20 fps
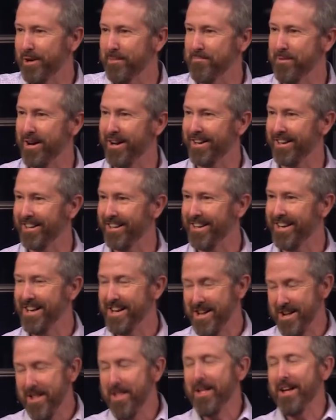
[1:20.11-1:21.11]
but
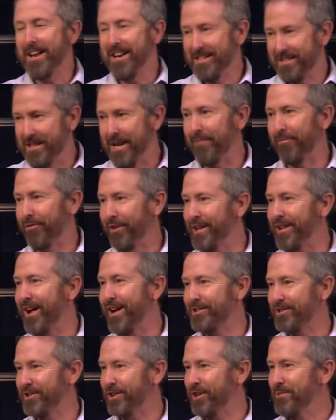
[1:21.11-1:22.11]
definitely
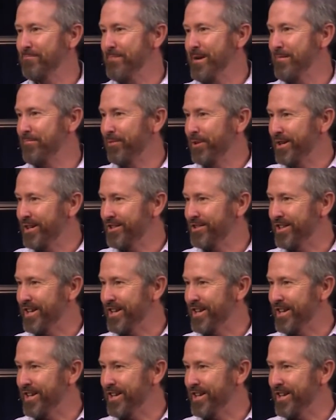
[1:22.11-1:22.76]
lots of good memories,